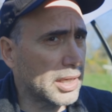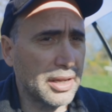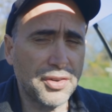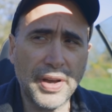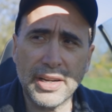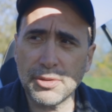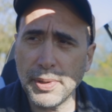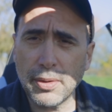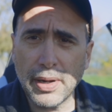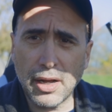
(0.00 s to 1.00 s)
It's that it's
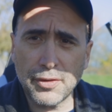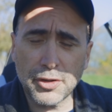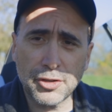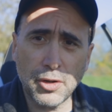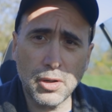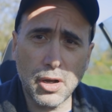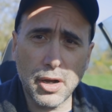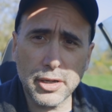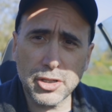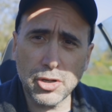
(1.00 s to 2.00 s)
been around for so long,